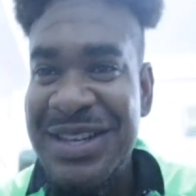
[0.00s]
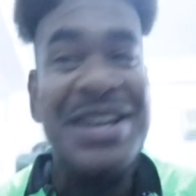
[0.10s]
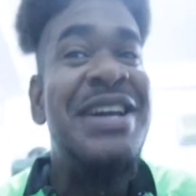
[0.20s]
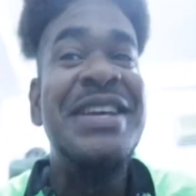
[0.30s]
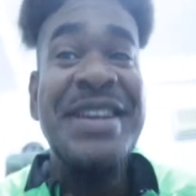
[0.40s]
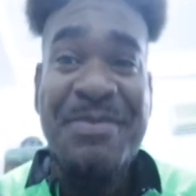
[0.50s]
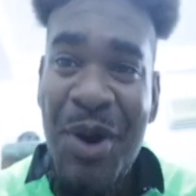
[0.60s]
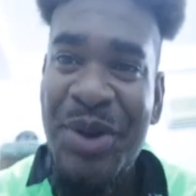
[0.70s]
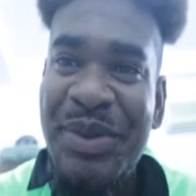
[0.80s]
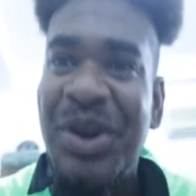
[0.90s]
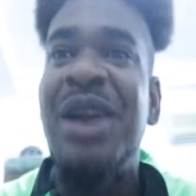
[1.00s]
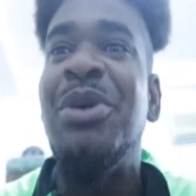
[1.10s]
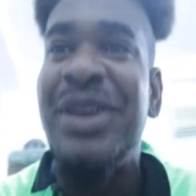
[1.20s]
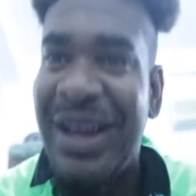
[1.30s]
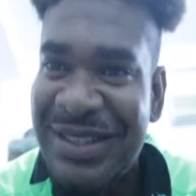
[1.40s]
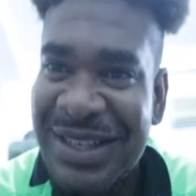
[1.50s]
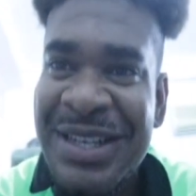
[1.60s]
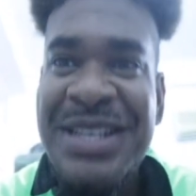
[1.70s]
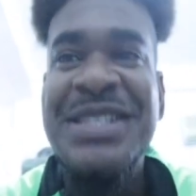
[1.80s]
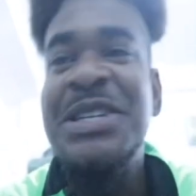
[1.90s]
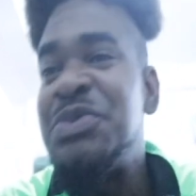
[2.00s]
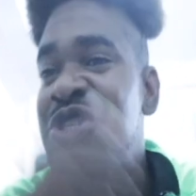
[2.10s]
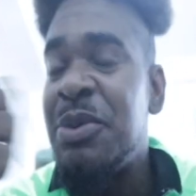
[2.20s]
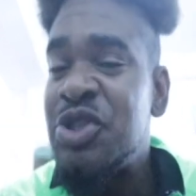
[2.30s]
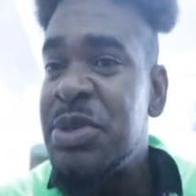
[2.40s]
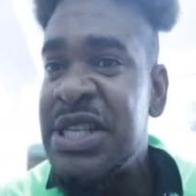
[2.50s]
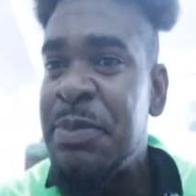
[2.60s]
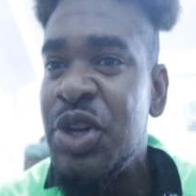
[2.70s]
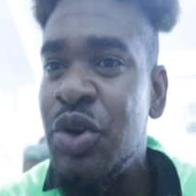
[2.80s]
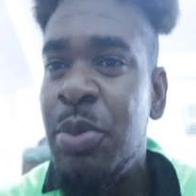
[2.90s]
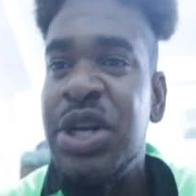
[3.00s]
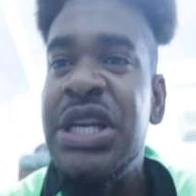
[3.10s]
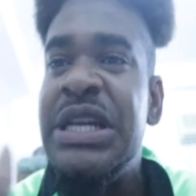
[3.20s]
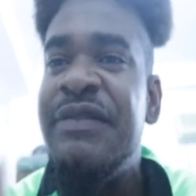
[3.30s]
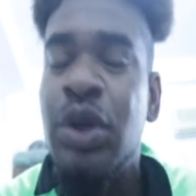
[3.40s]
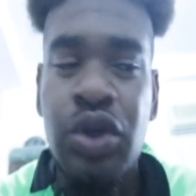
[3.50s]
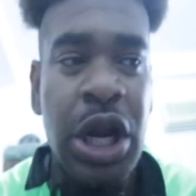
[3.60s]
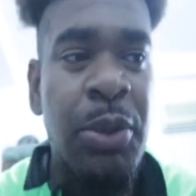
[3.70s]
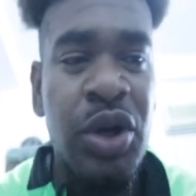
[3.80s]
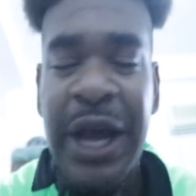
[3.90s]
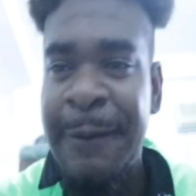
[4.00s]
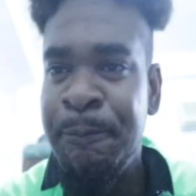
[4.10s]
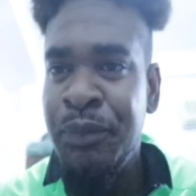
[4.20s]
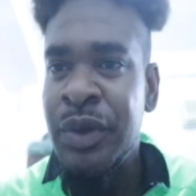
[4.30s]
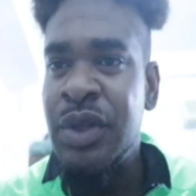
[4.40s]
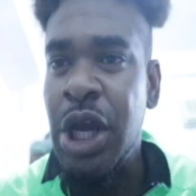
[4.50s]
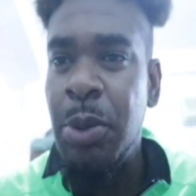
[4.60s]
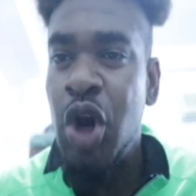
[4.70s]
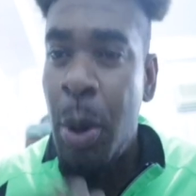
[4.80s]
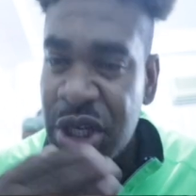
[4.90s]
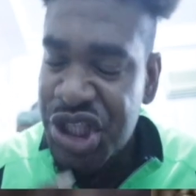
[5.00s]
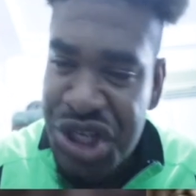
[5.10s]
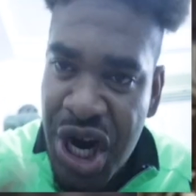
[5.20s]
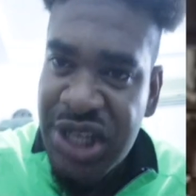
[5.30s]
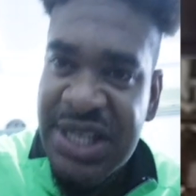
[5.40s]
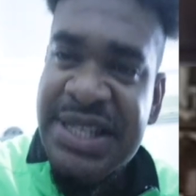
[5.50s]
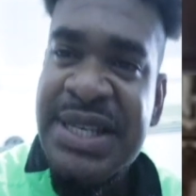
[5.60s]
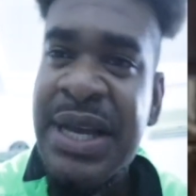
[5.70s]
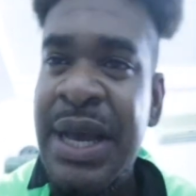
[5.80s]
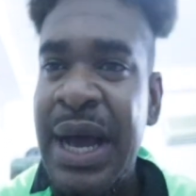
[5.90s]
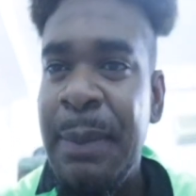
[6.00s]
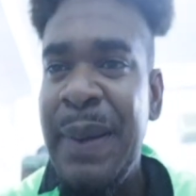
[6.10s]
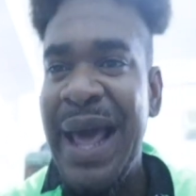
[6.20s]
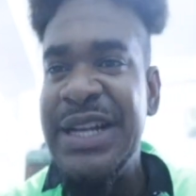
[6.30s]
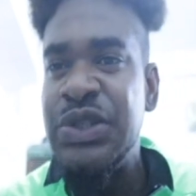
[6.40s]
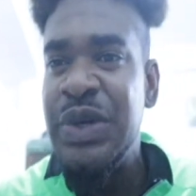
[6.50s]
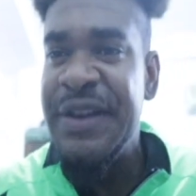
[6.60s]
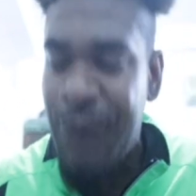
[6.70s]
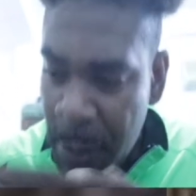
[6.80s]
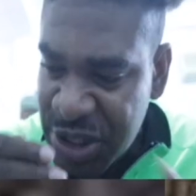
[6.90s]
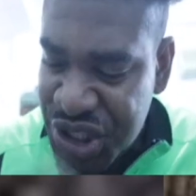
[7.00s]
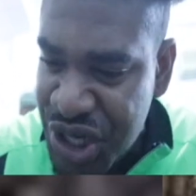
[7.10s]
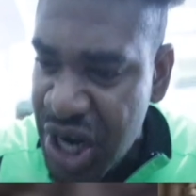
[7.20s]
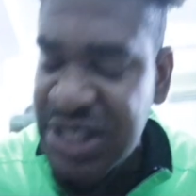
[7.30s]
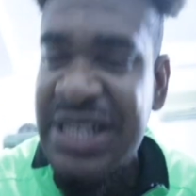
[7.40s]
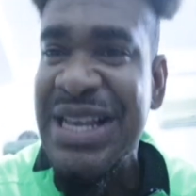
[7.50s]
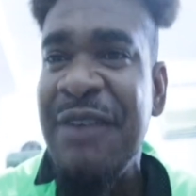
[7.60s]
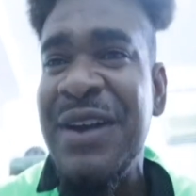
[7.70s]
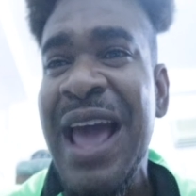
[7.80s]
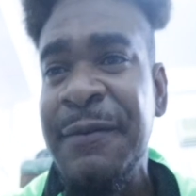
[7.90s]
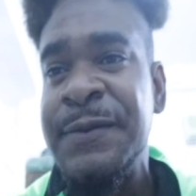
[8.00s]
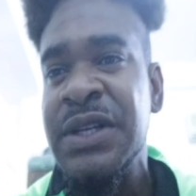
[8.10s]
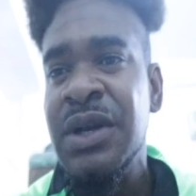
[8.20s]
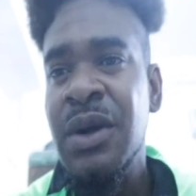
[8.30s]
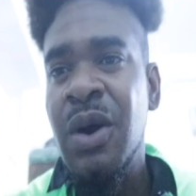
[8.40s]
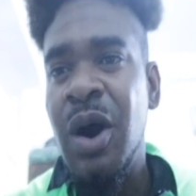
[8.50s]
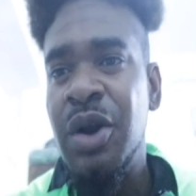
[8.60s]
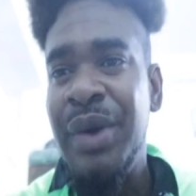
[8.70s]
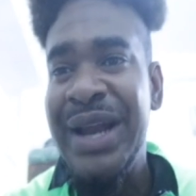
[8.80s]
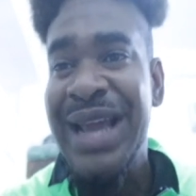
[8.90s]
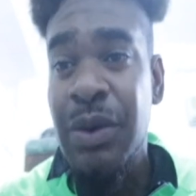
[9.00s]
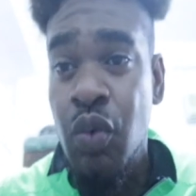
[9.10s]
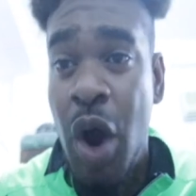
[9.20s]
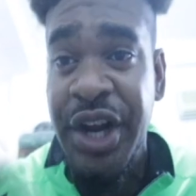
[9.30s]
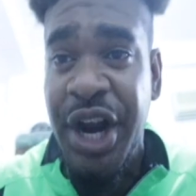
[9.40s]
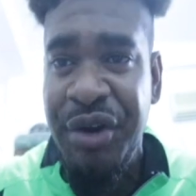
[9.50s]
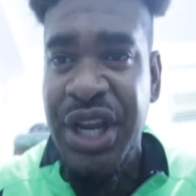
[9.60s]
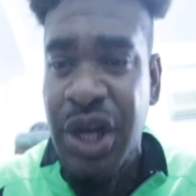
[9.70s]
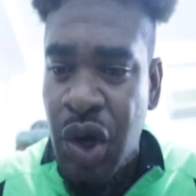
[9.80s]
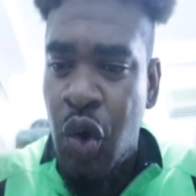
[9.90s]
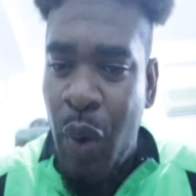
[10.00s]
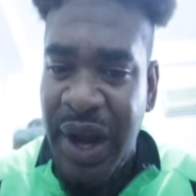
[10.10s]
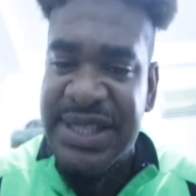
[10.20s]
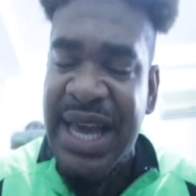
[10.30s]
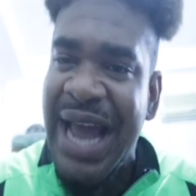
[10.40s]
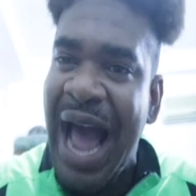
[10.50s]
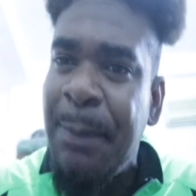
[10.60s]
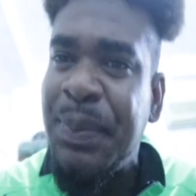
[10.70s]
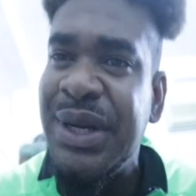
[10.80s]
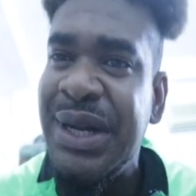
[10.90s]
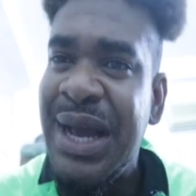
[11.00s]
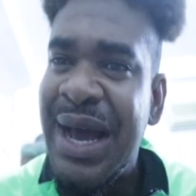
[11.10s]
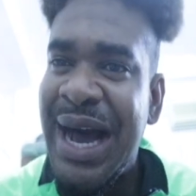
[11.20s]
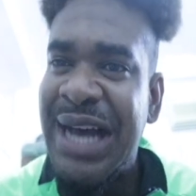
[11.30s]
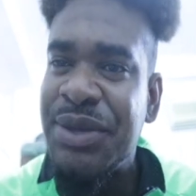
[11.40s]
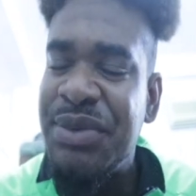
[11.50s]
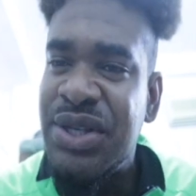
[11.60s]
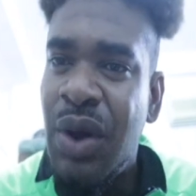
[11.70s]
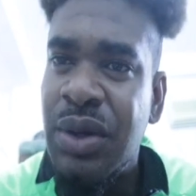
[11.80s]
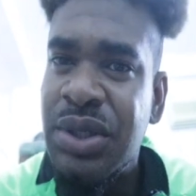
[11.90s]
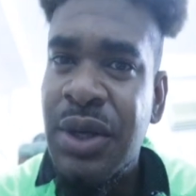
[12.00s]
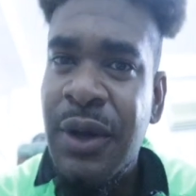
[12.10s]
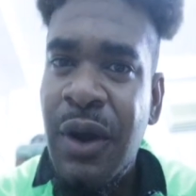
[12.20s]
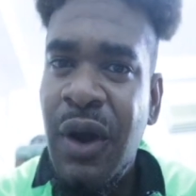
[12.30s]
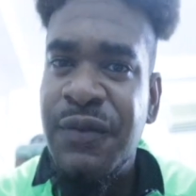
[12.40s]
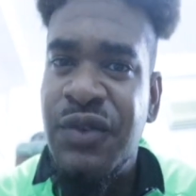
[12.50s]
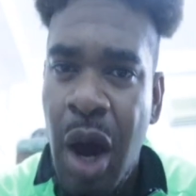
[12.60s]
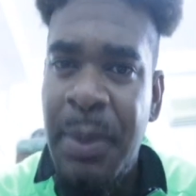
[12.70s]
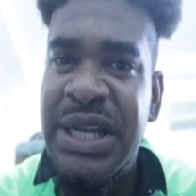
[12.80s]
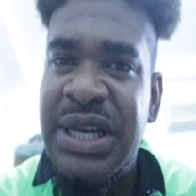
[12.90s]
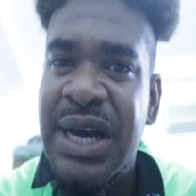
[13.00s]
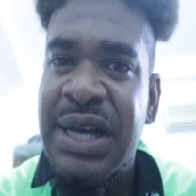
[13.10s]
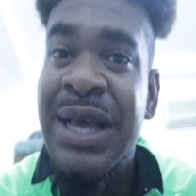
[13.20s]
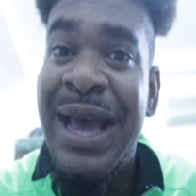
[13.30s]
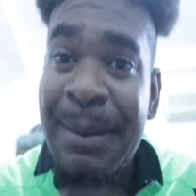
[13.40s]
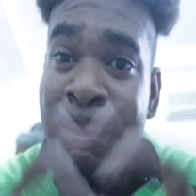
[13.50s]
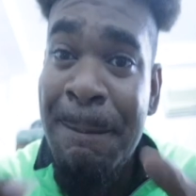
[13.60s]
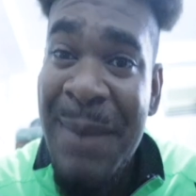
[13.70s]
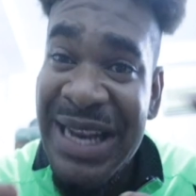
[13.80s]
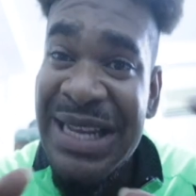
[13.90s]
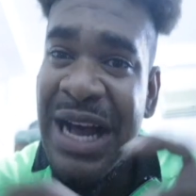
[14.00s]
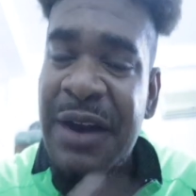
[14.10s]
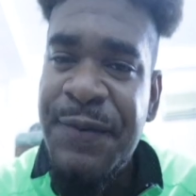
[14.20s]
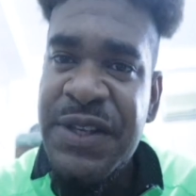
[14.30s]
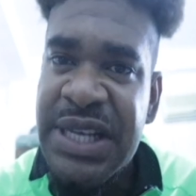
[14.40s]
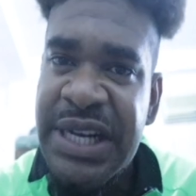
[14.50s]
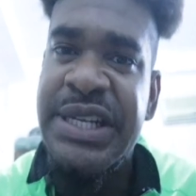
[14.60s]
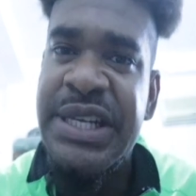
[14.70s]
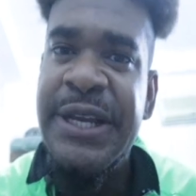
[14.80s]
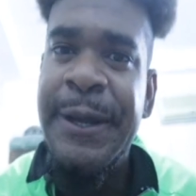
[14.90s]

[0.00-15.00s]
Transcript: Early in the morning we talking about that. Sleeping is supposed to be sleeping, you know, but the individual talking about that. Talking about how much nurses are planning to leave, how much nurses have left already, and wondering what is going to happen as a result of Dominica medical facility.